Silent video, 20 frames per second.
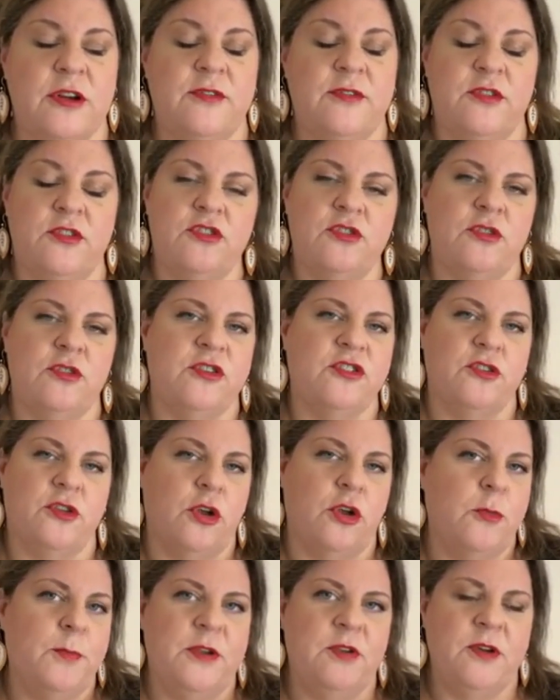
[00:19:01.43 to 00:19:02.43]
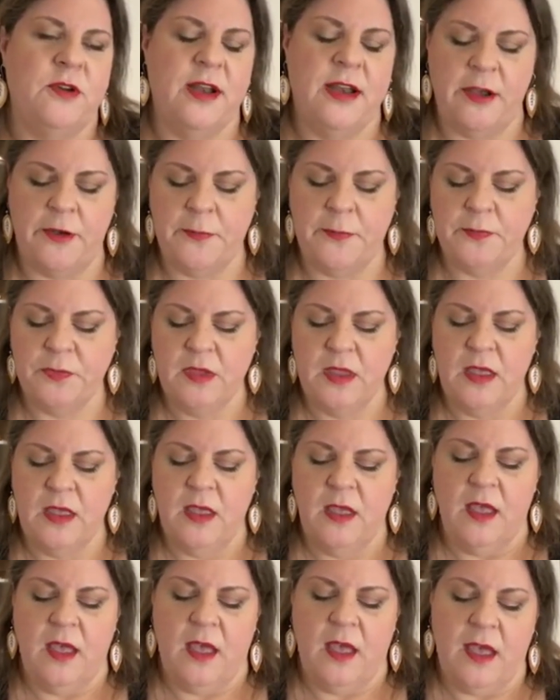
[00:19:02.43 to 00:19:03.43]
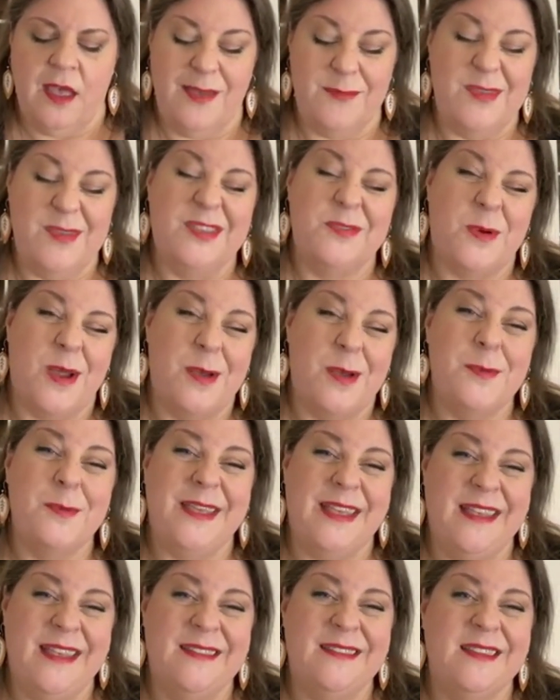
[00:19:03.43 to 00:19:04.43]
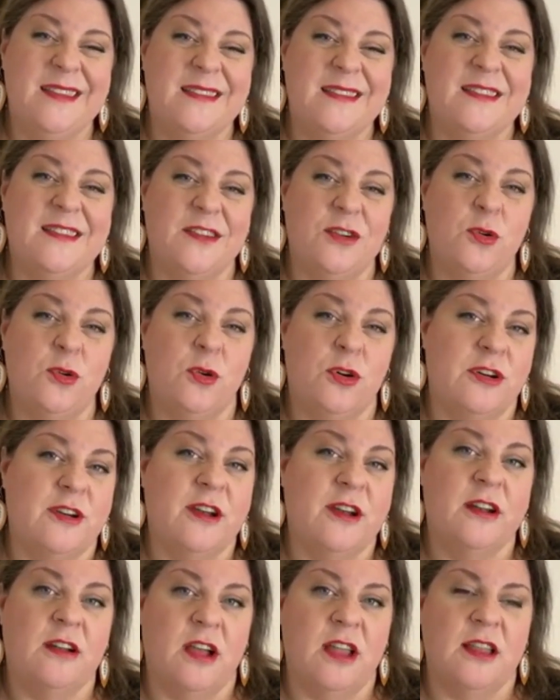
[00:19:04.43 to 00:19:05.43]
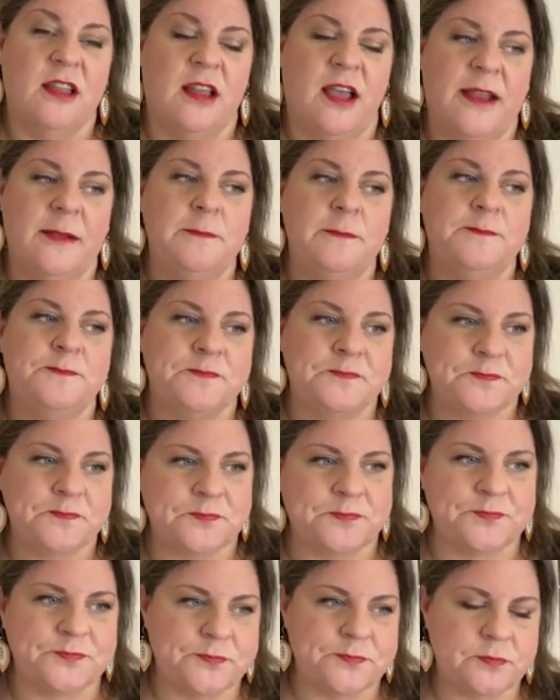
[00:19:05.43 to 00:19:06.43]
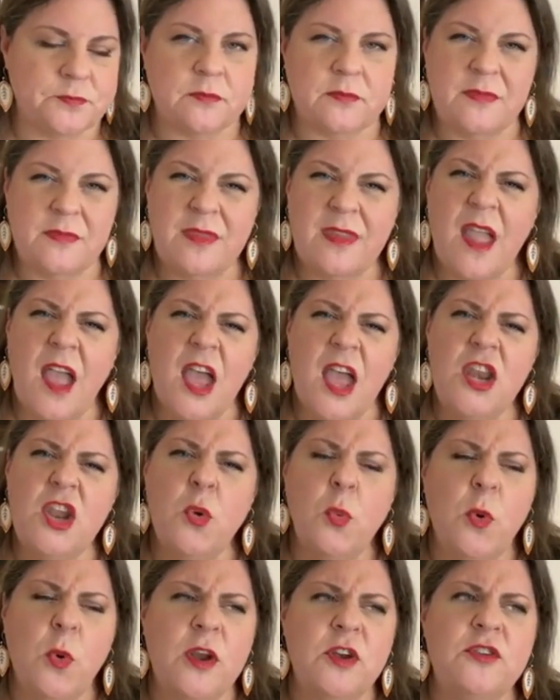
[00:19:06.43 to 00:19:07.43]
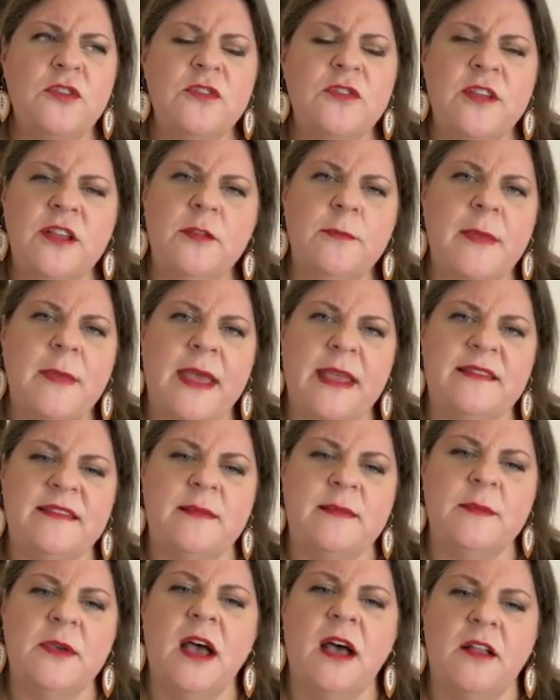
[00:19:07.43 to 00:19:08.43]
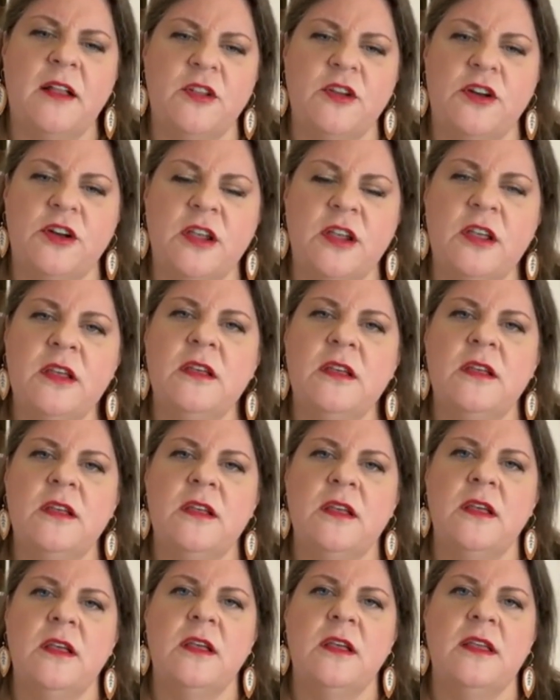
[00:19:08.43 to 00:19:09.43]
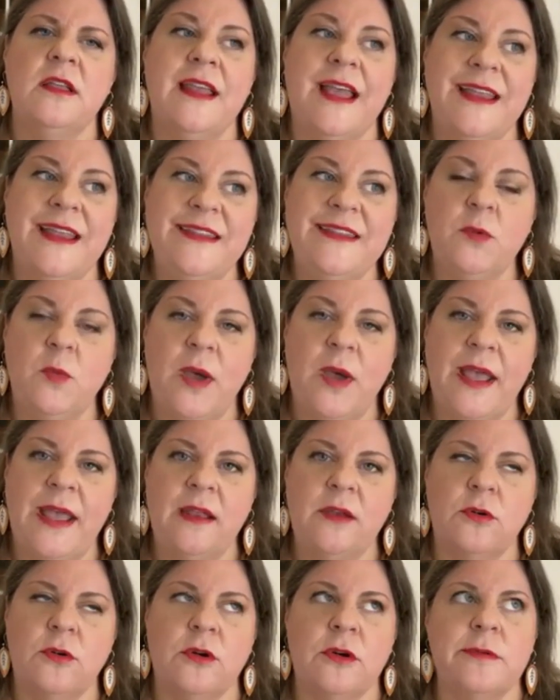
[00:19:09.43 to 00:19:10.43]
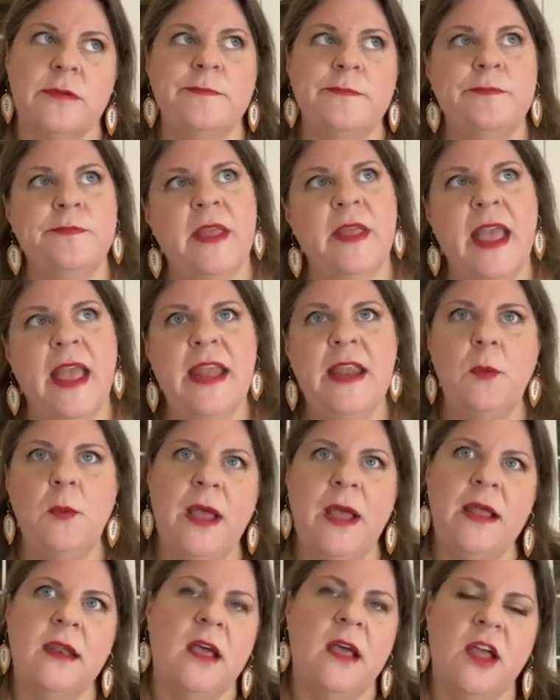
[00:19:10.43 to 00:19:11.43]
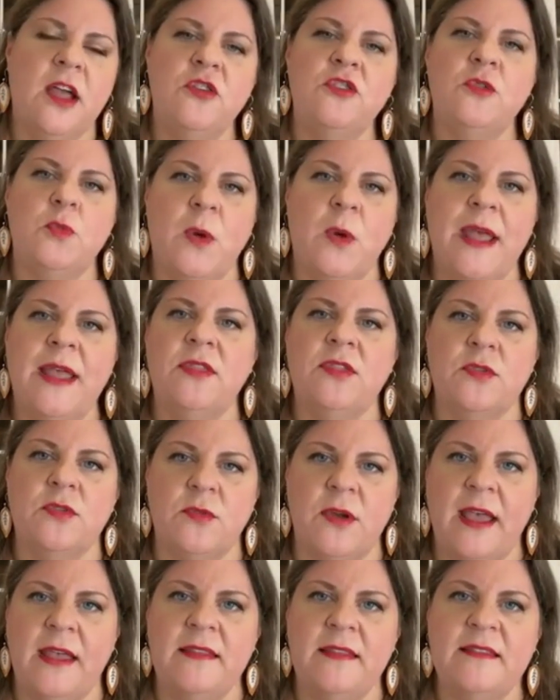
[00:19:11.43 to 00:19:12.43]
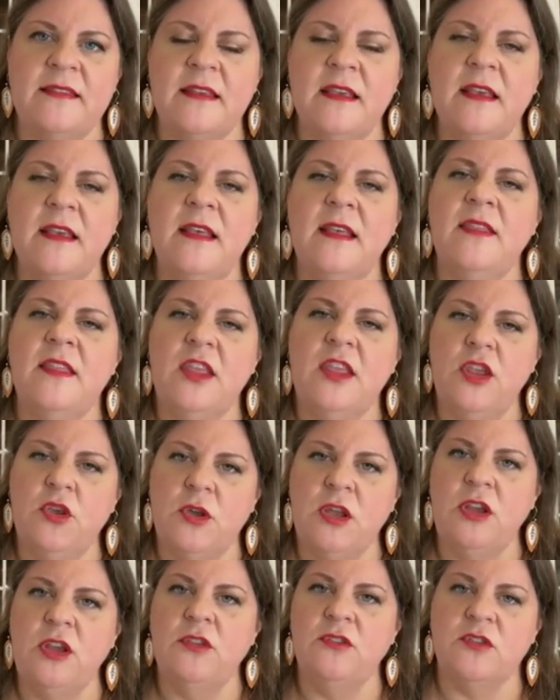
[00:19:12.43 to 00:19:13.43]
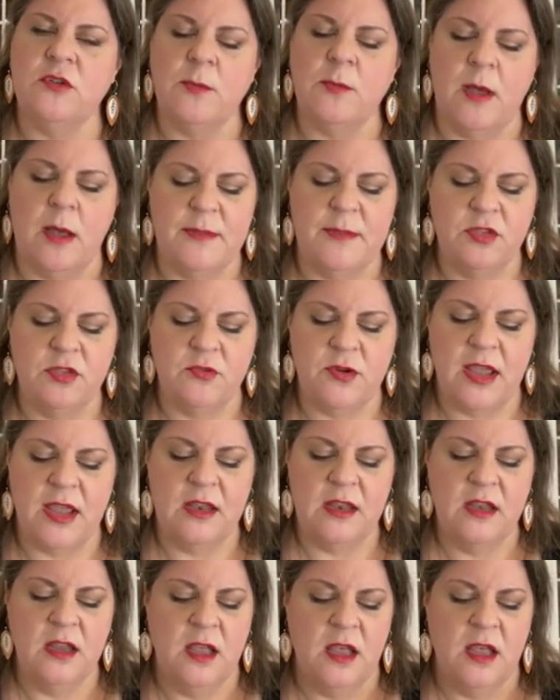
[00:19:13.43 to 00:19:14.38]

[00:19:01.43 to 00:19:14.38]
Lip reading: if your stores are open right now. It's probably easiest to order it online. I know Wonderfil makes some colored 90 weight or 80 weight and 100 weight threads that you can use for bobbin thread.